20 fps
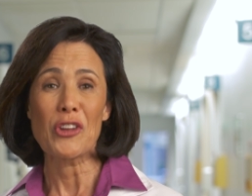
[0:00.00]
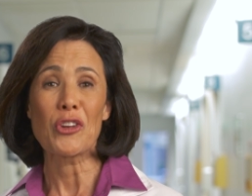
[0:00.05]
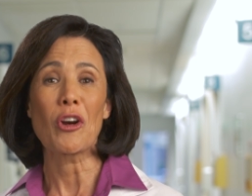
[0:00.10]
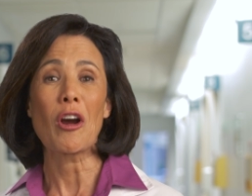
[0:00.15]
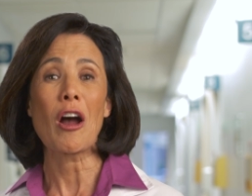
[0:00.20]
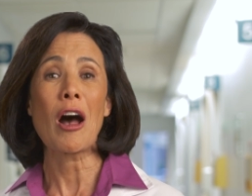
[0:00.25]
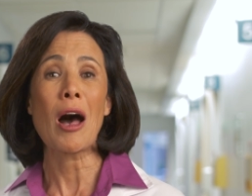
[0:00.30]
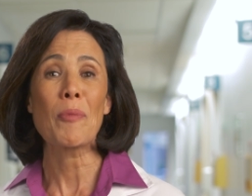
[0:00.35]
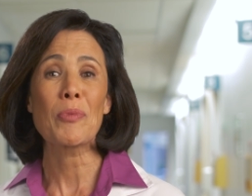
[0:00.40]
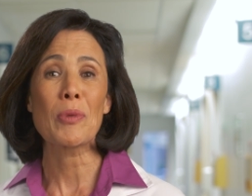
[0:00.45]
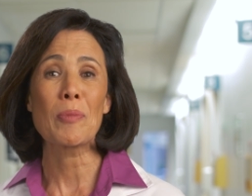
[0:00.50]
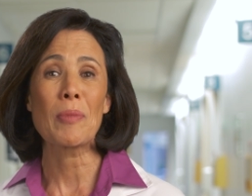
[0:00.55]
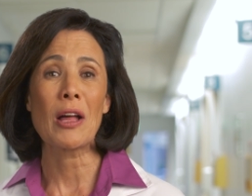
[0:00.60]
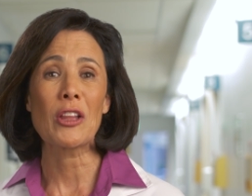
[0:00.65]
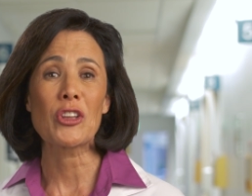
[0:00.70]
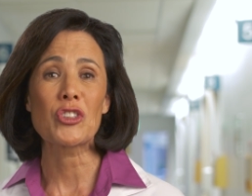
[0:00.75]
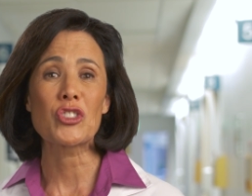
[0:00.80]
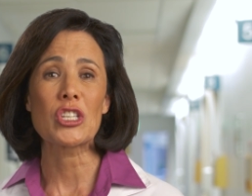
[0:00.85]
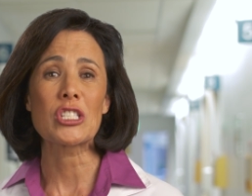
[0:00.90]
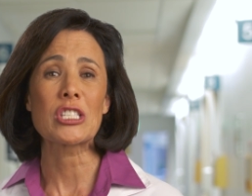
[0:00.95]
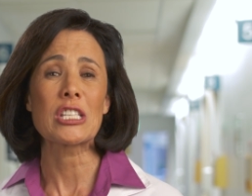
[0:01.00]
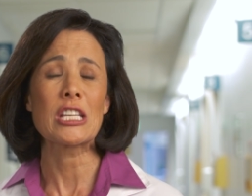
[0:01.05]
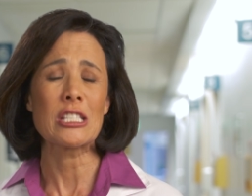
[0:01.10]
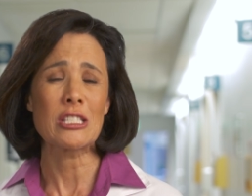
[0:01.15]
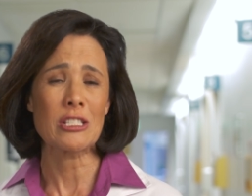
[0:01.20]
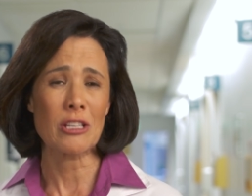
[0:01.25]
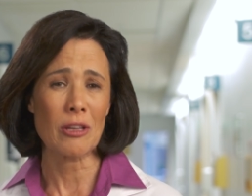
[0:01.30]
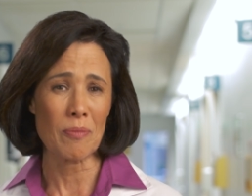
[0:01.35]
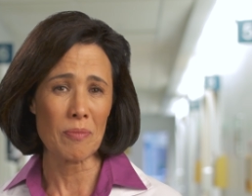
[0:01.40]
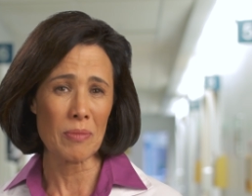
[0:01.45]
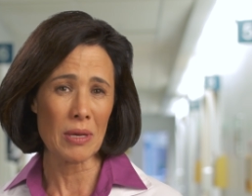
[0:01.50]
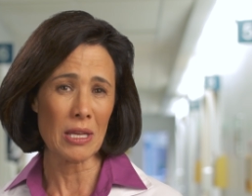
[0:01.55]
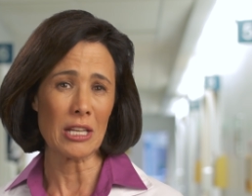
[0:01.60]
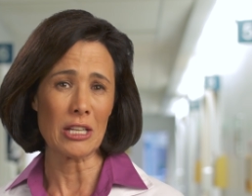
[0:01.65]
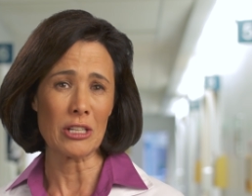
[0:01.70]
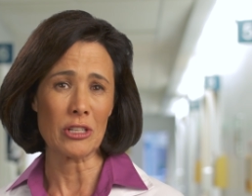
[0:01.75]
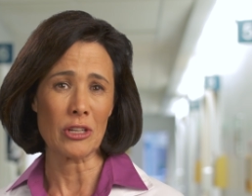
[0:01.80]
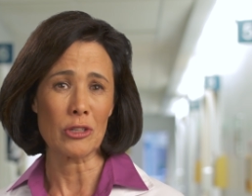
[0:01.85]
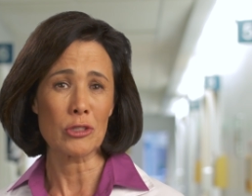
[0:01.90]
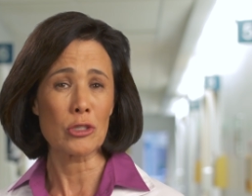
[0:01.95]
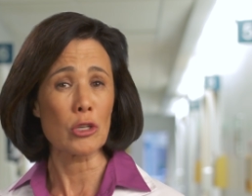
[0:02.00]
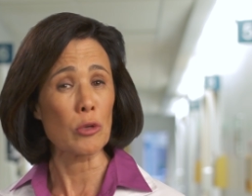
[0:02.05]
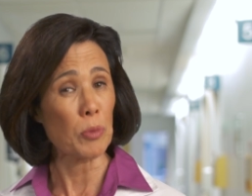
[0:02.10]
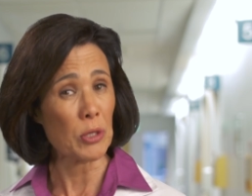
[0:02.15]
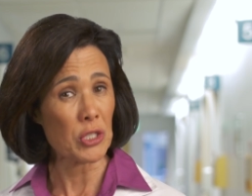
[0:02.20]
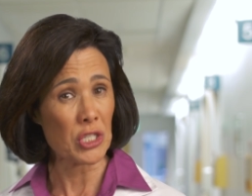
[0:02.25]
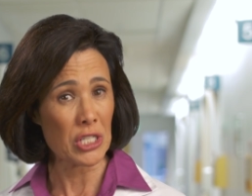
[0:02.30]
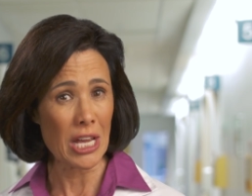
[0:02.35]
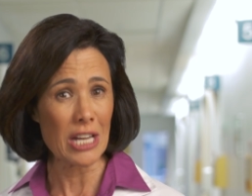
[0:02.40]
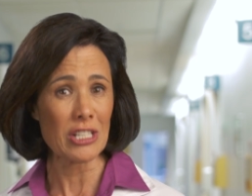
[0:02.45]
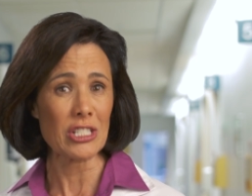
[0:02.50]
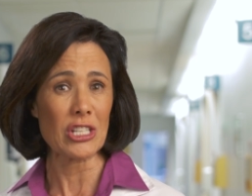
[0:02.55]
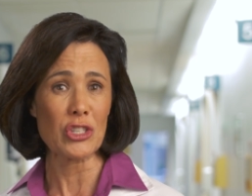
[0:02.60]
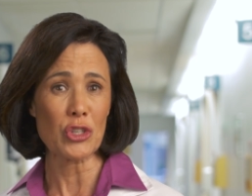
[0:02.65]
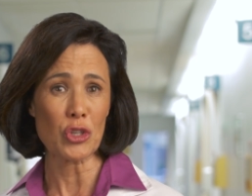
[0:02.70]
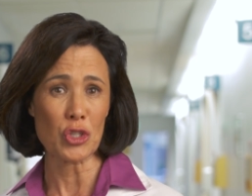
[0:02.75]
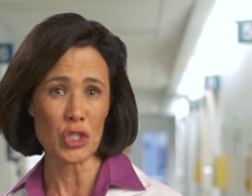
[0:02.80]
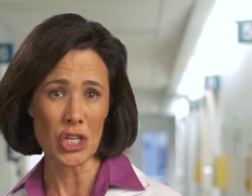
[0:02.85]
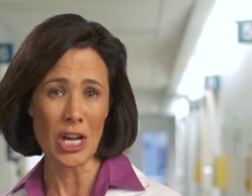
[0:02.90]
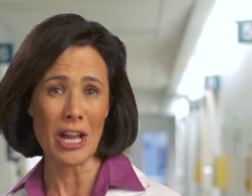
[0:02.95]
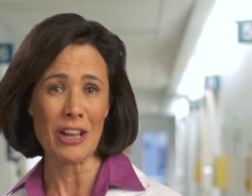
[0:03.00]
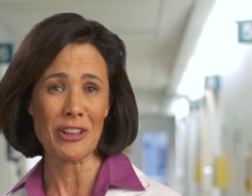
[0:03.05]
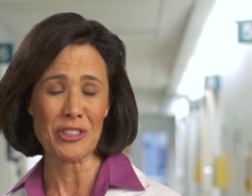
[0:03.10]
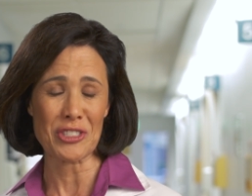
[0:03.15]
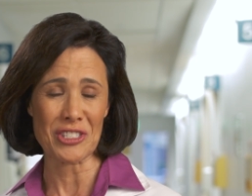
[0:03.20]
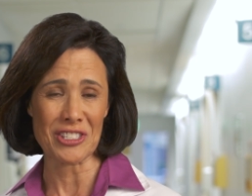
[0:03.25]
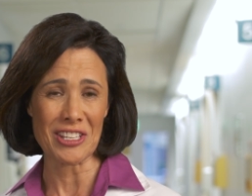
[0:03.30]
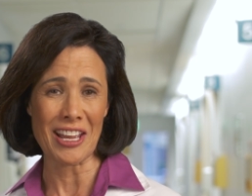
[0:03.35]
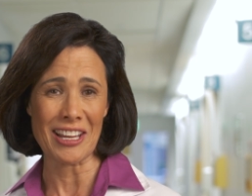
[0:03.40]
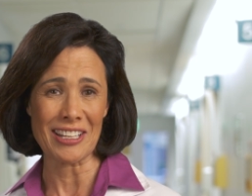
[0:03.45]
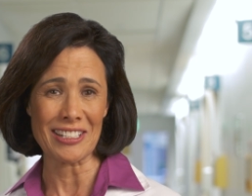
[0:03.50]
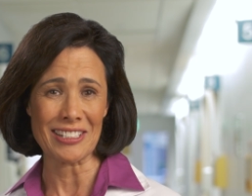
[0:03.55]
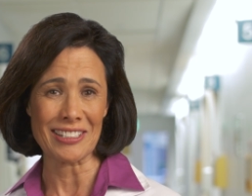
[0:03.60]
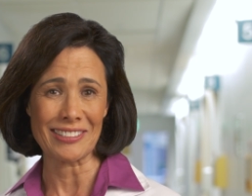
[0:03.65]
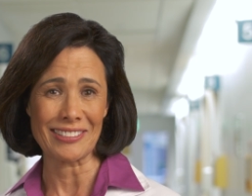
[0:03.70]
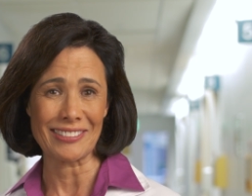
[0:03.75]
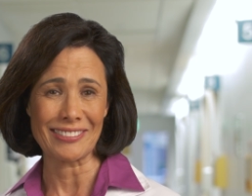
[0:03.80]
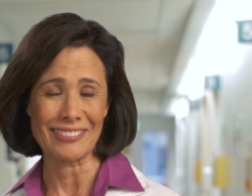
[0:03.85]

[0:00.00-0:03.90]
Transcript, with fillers: Your ophthalmologist is committed to protecting your child's sight.